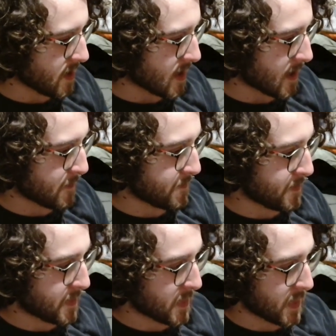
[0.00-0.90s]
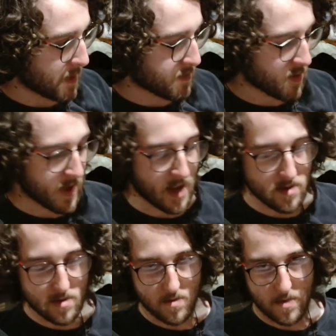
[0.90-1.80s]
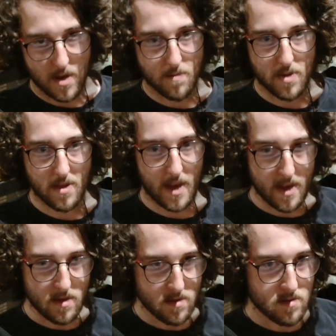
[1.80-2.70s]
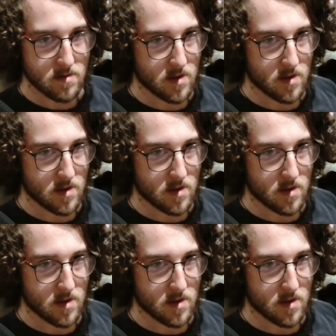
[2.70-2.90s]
But we had so many plans.